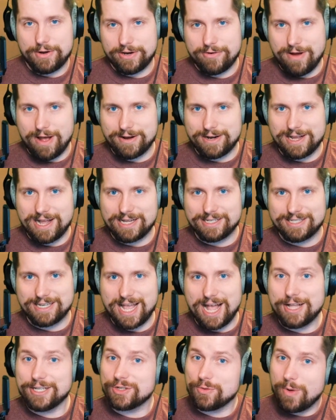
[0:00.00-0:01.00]
grounded guys and
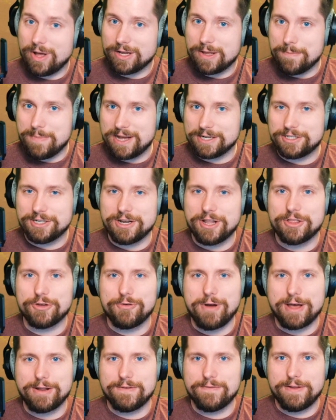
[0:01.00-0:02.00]
gals, and welcome back to another
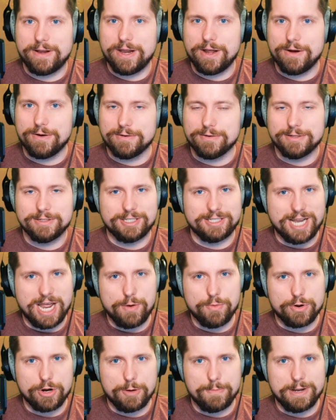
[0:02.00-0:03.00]
grounded video. Today
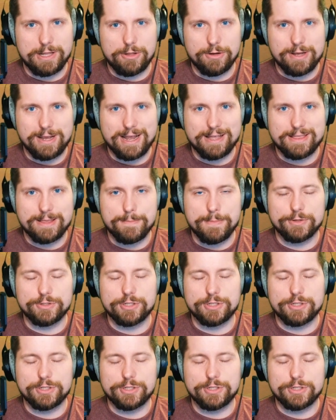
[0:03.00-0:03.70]
we're going to be looking at the most